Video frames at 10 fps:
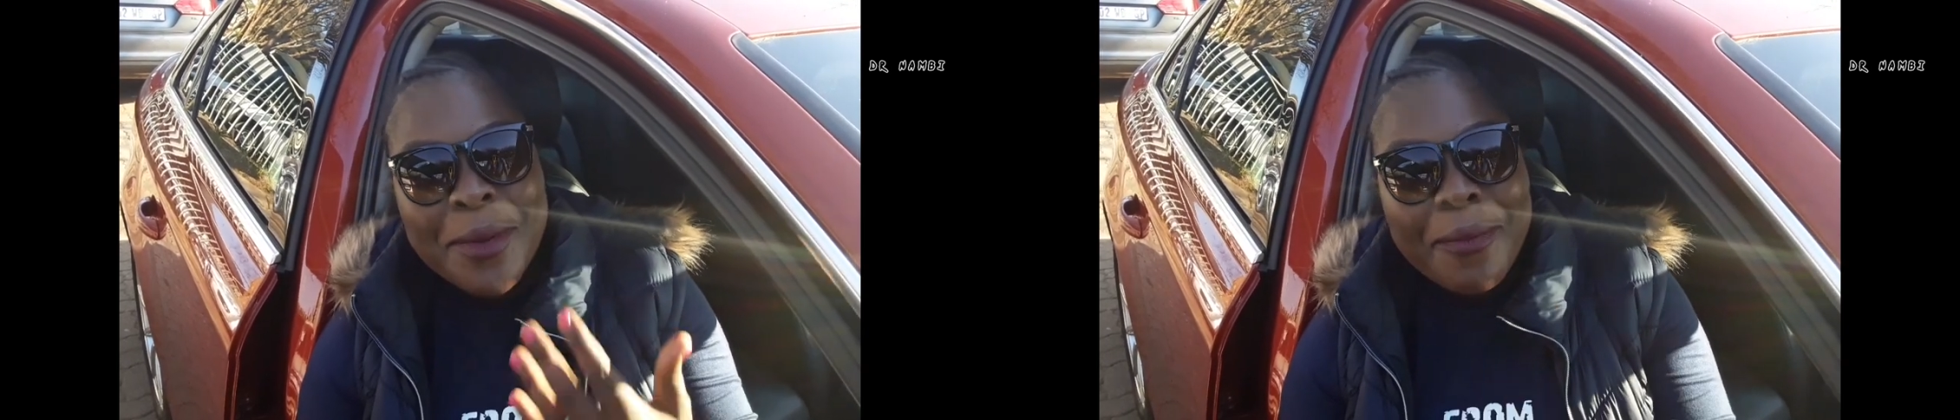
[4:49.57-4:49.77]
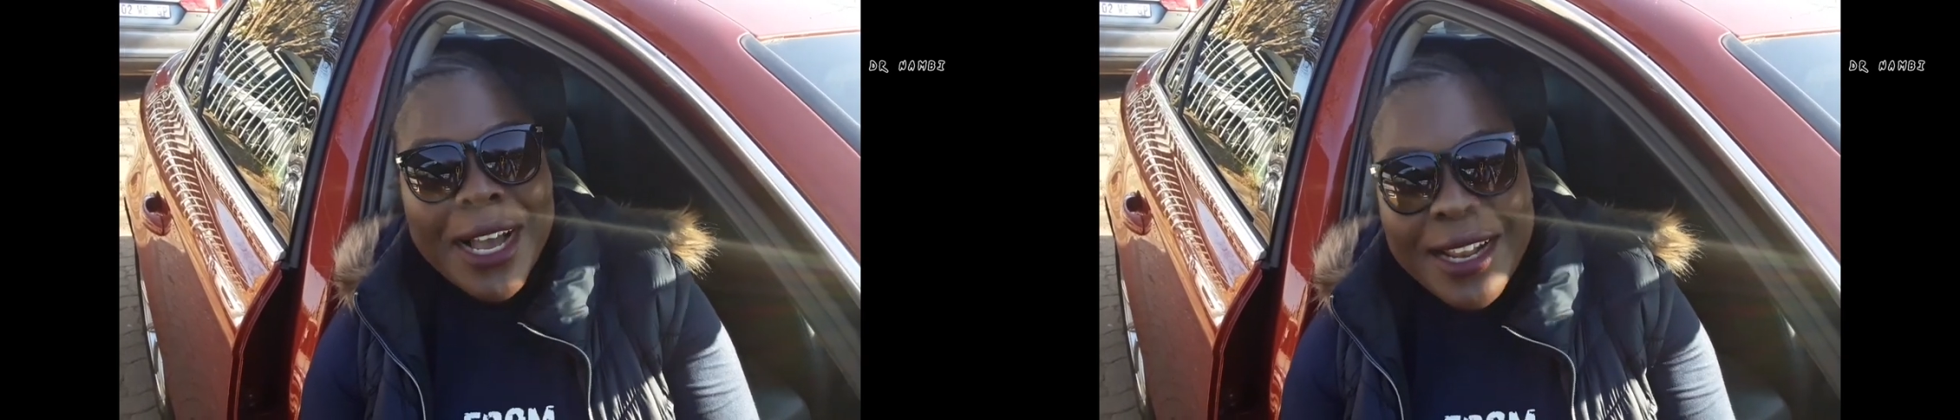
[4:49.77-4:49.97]

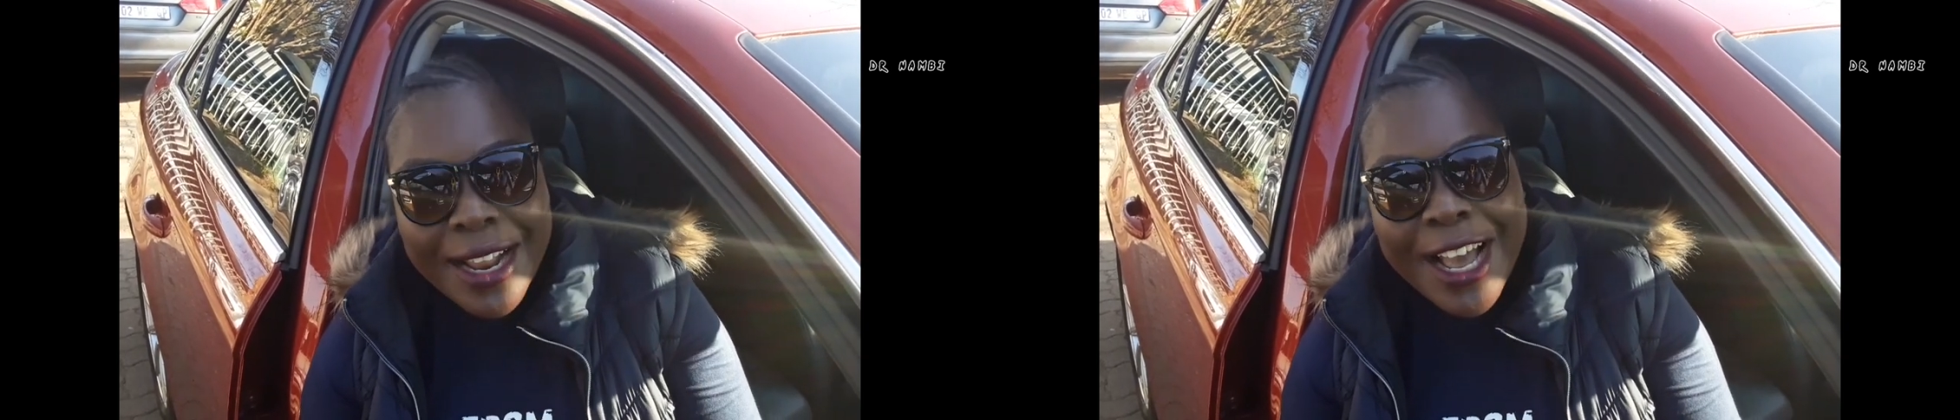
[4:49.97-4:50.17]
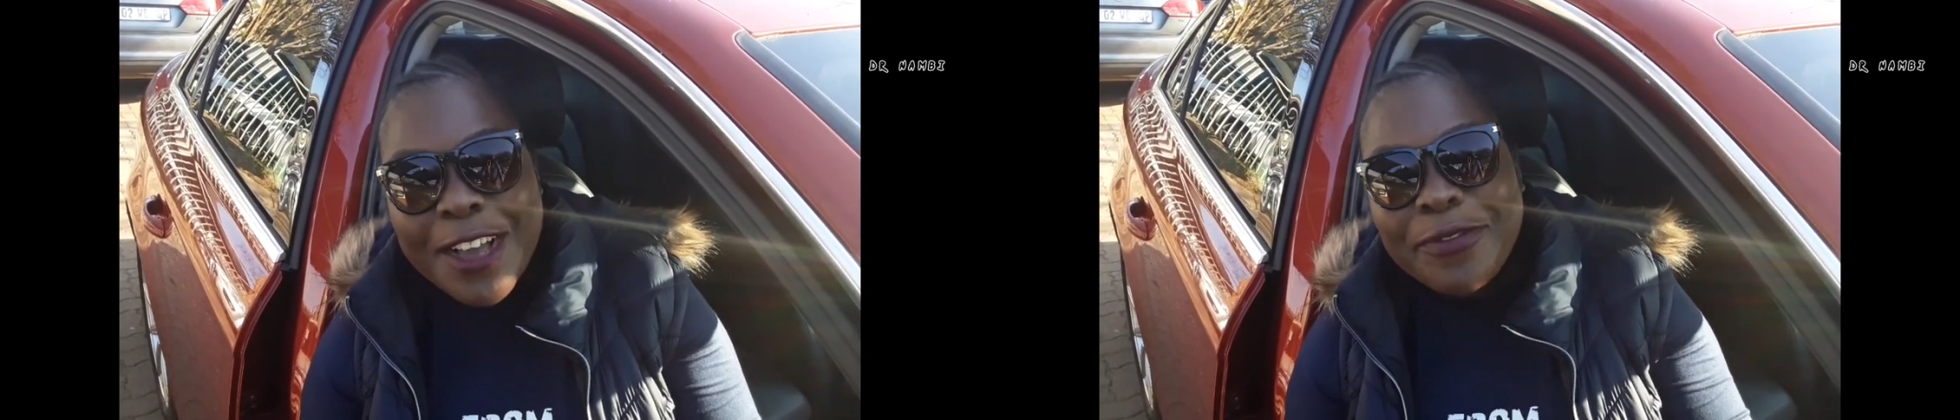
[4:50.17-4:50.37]
my
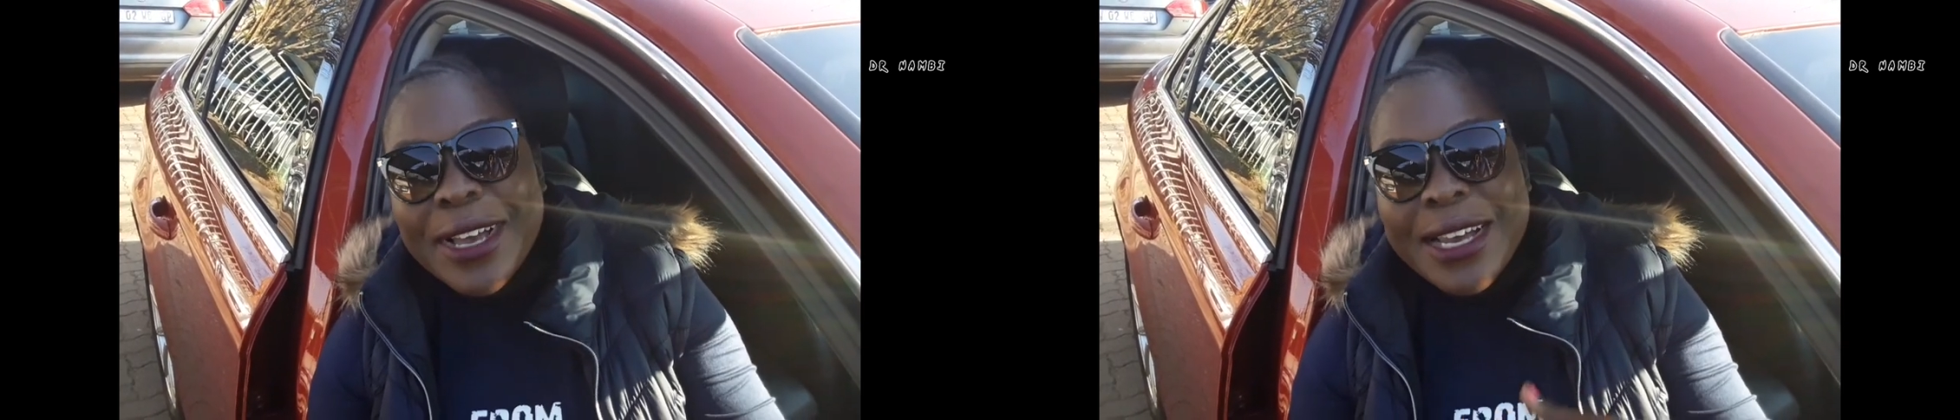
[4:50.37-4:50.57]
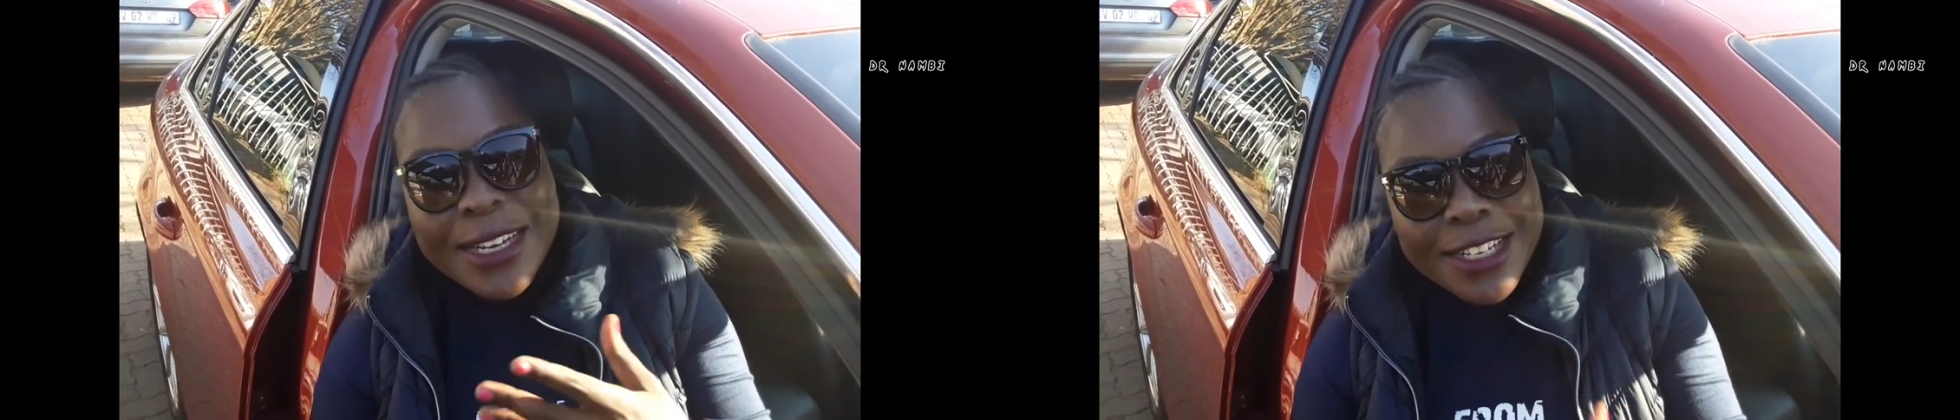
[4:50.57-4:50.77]
life
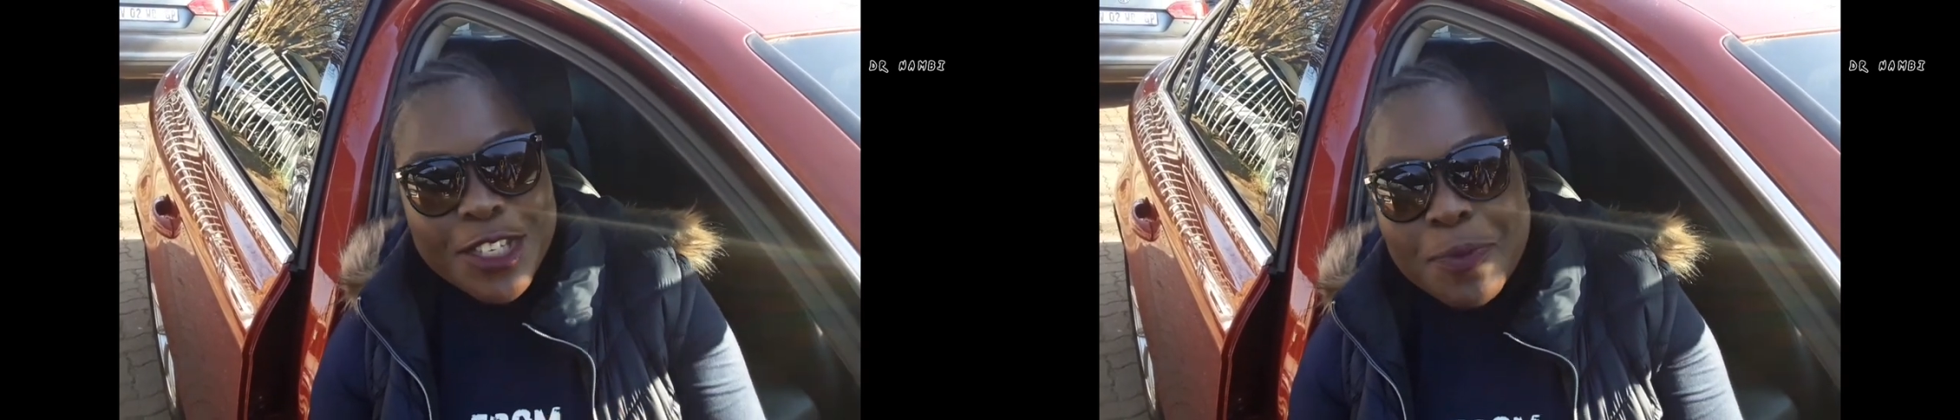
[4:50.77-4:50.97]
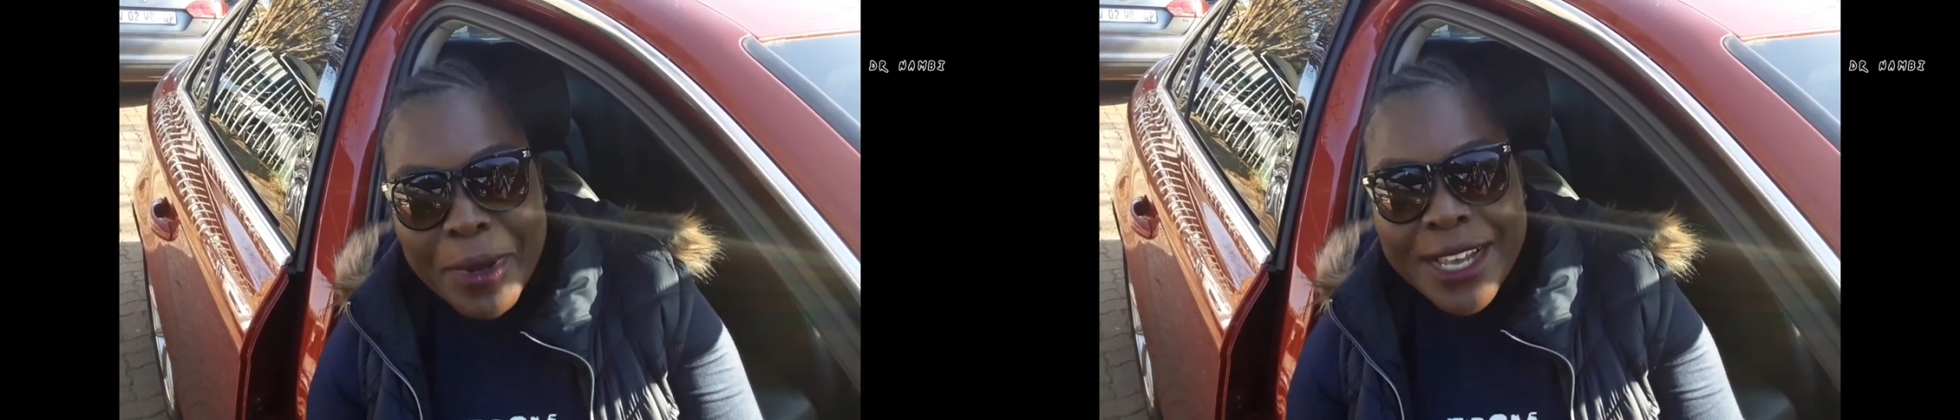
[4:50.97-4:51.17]
and
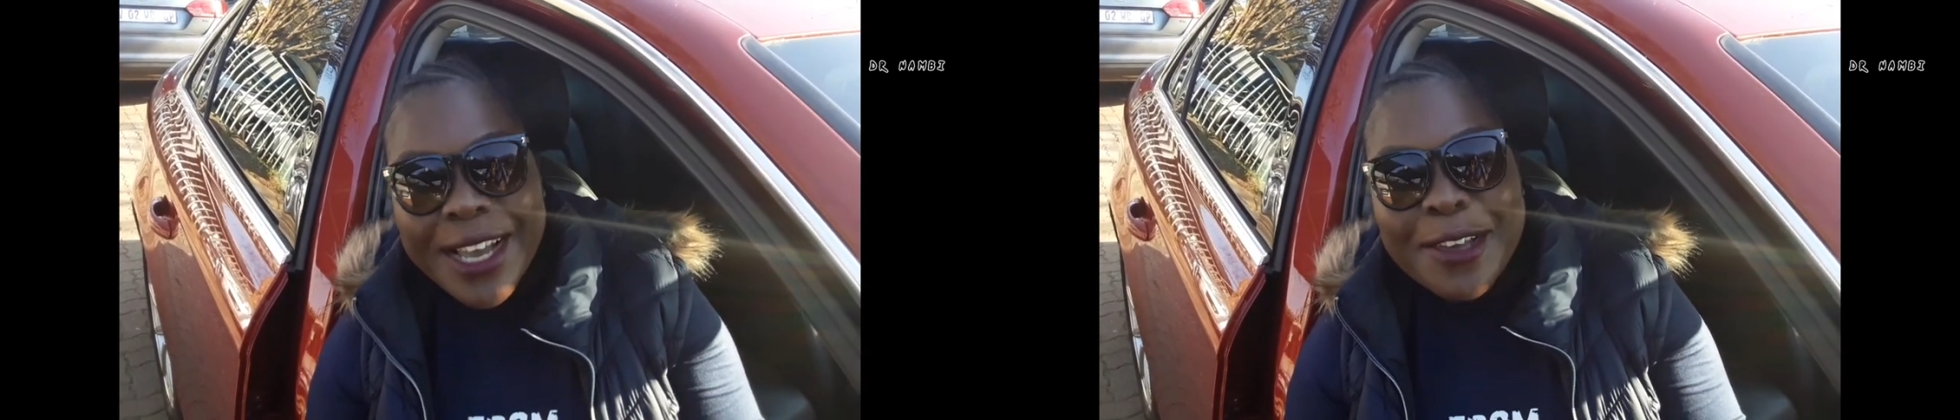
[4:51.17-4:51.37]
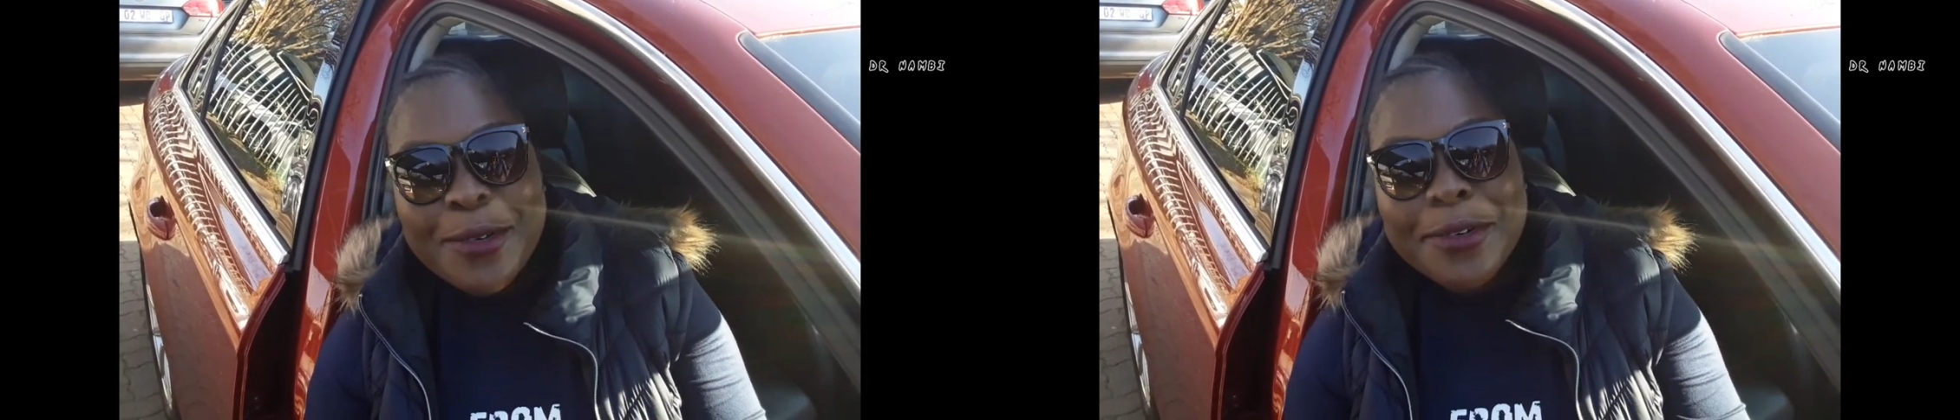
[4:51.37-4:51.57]

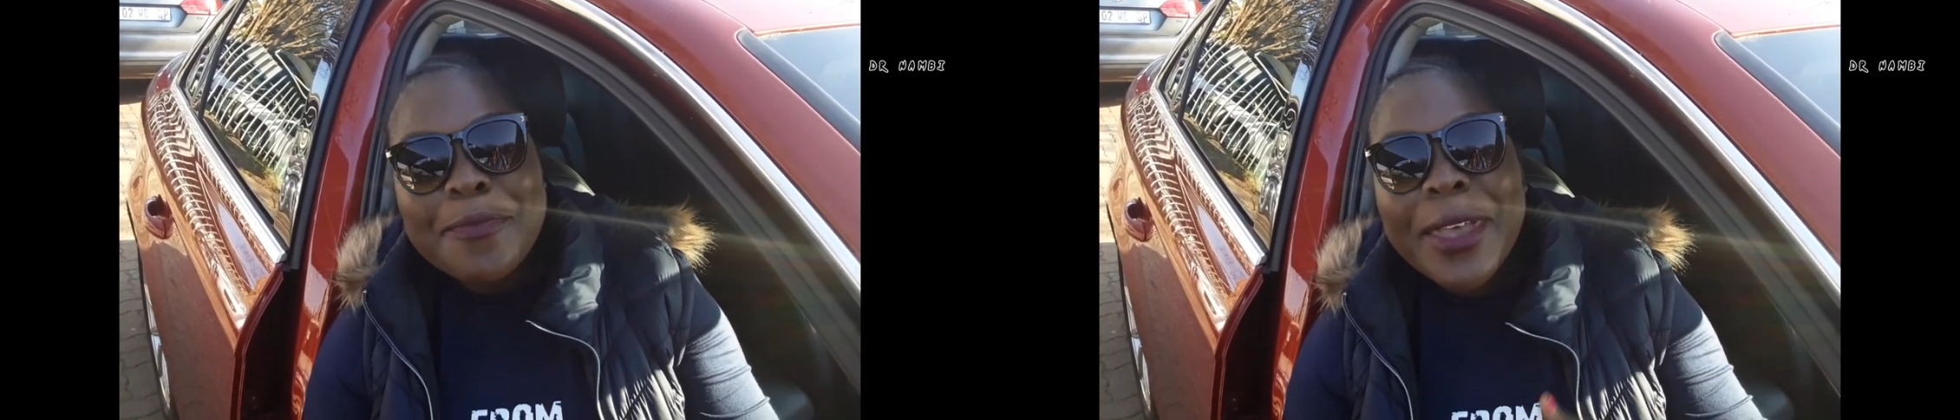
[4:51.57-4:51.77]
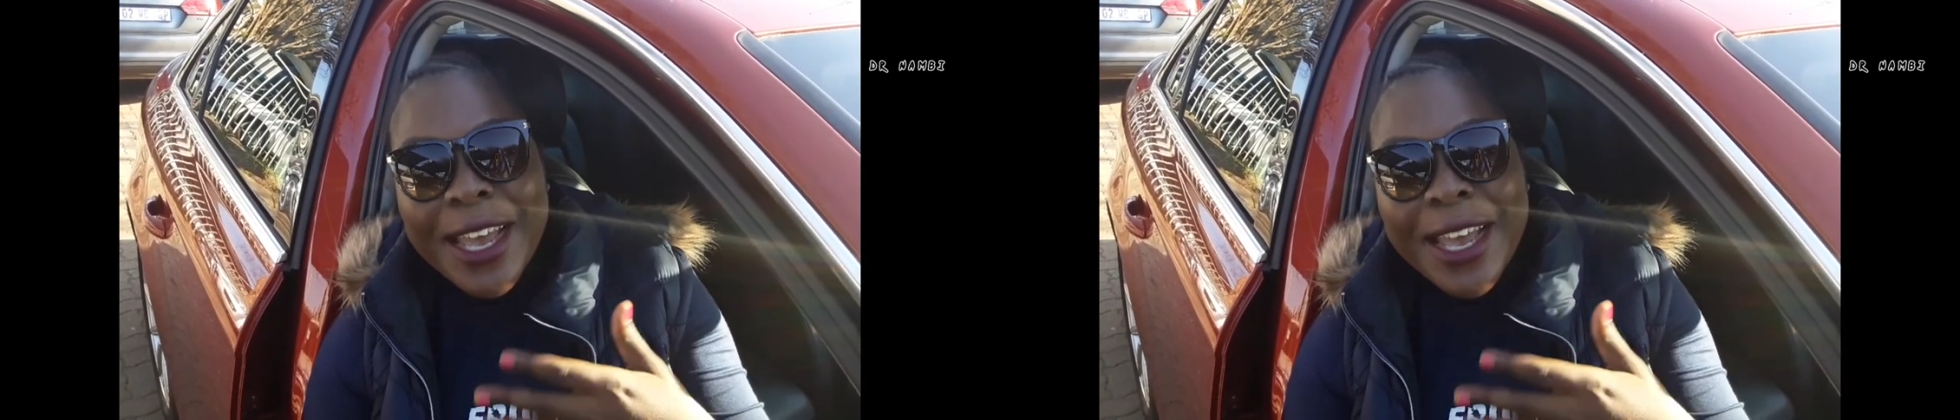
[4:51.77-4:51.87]
inspire you